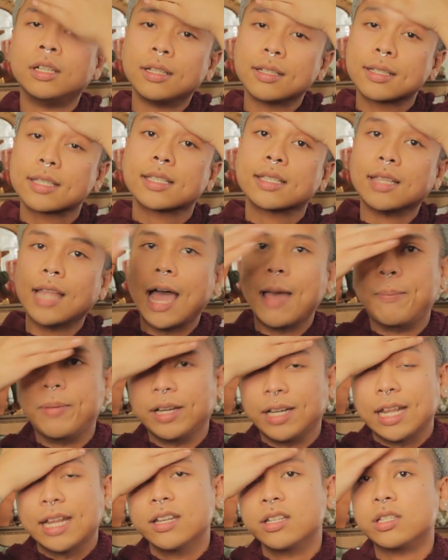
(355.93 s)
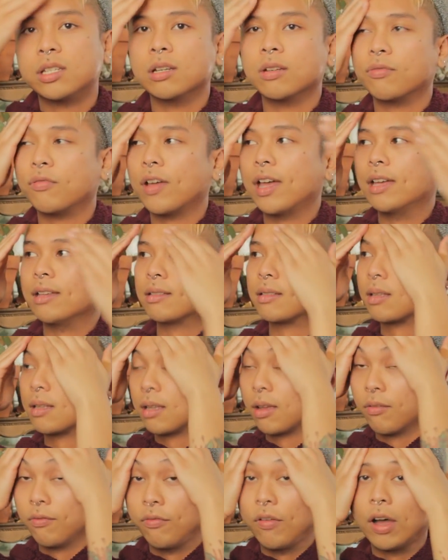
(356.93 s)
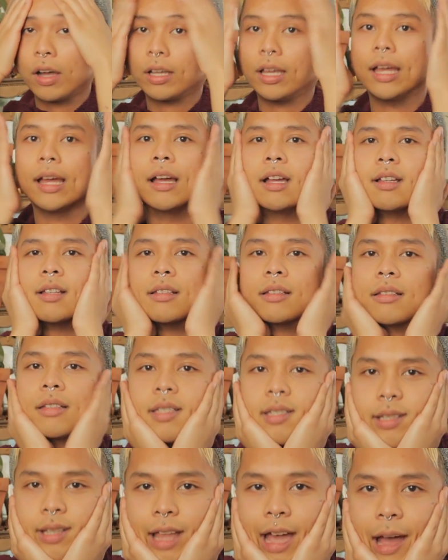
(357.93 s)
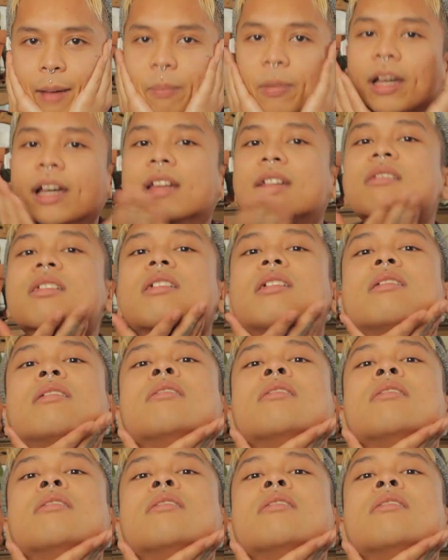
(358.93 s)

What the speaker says: Slap it into your face. Fucking slap it.